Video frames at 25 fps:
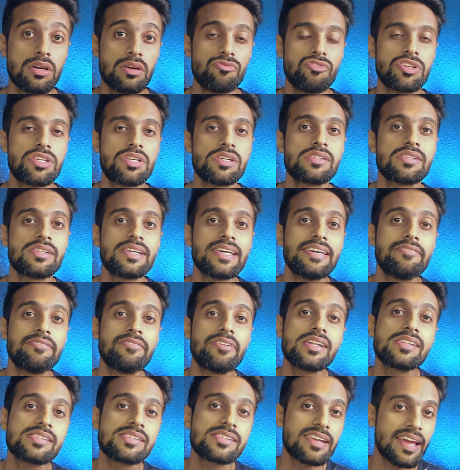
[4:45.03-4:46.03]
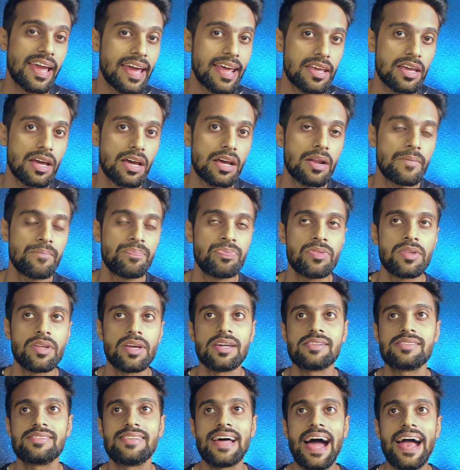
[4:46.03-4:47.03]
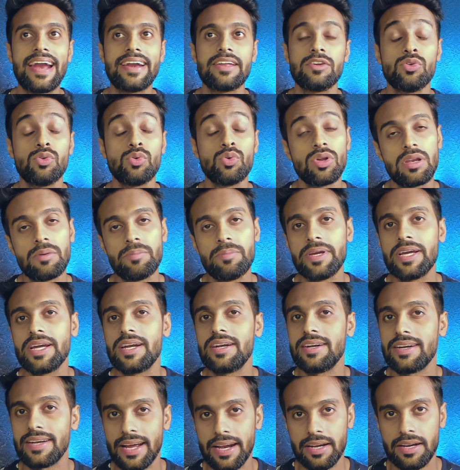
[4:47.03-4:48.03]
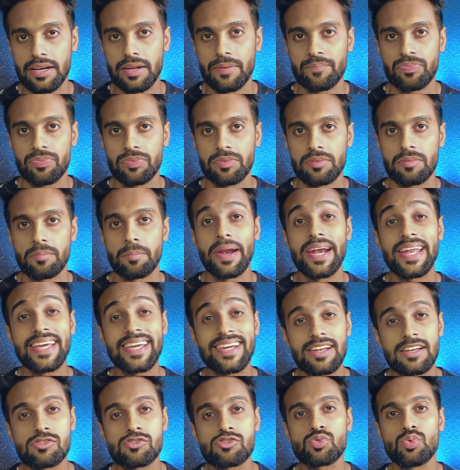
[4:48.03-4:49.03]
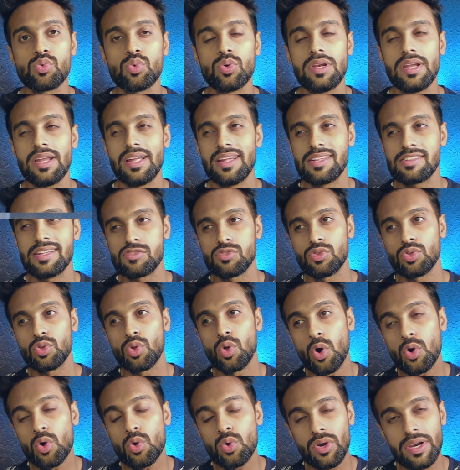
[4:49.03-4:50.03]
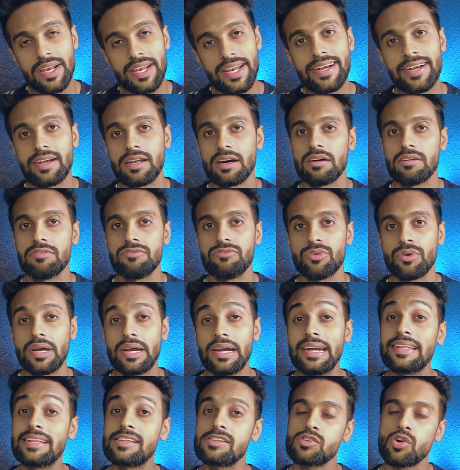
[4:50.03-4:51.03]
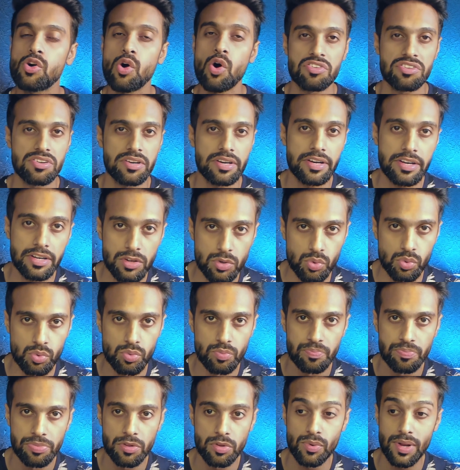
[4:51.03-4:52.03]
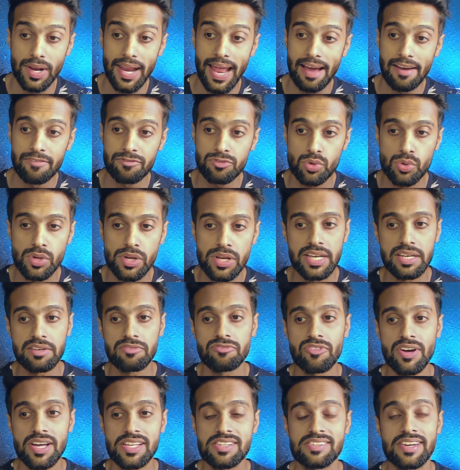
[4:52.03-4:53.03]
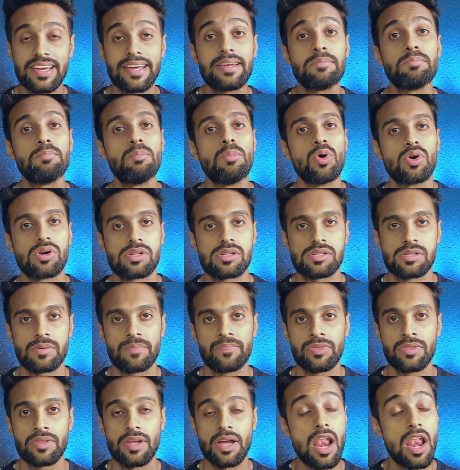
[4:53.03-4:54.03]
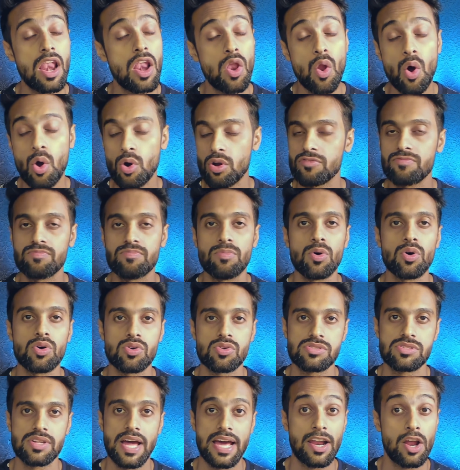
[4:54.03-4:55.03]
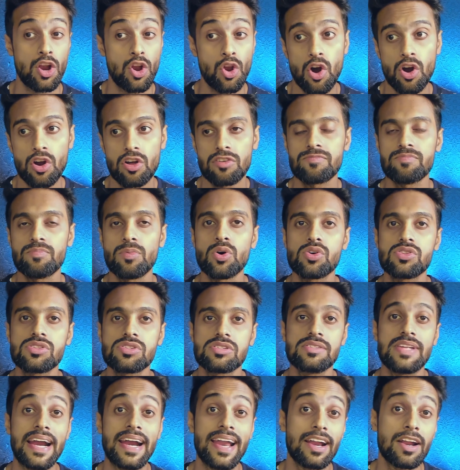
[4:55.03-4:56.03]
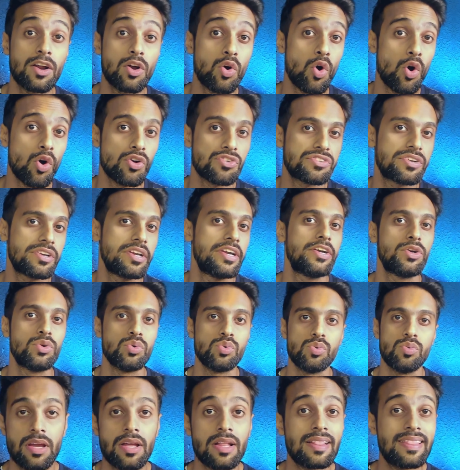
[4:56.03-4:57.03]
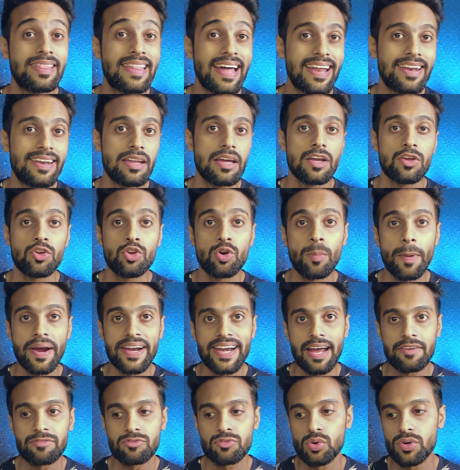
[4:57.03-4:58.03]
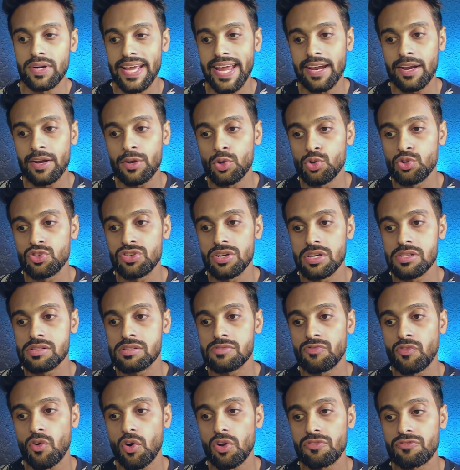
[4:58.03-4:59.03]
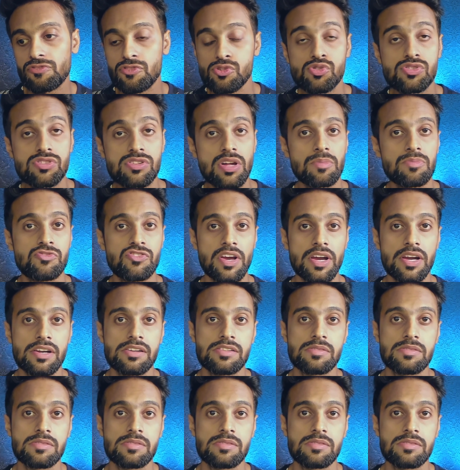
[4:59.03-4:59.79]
which is even scarier, is that you will be in debt. Medical school is not only tough, it is costly too. You will have to invest in books, a lot of books and a lot of books that are costly too. Then you might have to take tuitions for few subjects